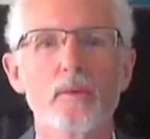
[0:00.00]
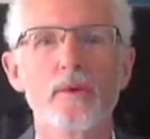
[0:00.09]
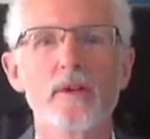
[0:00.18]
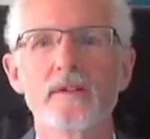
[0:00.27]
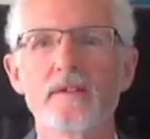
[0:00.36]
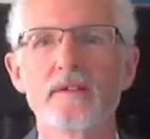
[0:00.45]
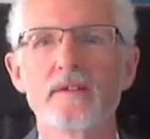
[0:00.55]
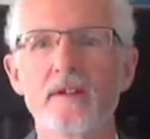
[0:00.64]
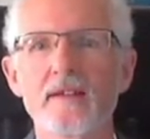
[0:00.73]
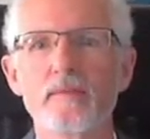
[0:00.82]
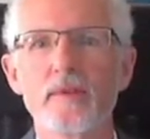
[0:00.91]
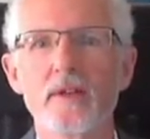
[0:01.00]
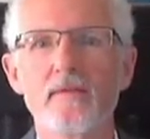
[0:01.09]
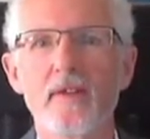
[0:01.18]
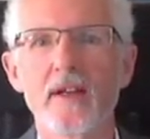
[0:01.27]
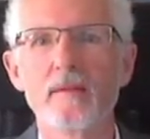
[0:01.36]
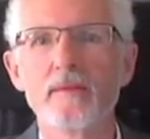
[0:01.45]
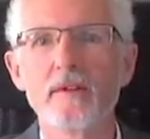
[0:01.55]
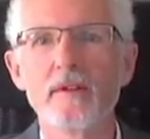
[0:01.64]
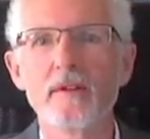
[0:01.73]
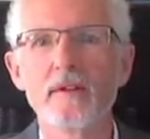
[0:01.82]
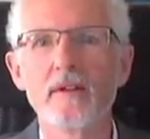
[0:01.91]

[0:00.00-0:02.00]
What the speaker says: Will the slides be available?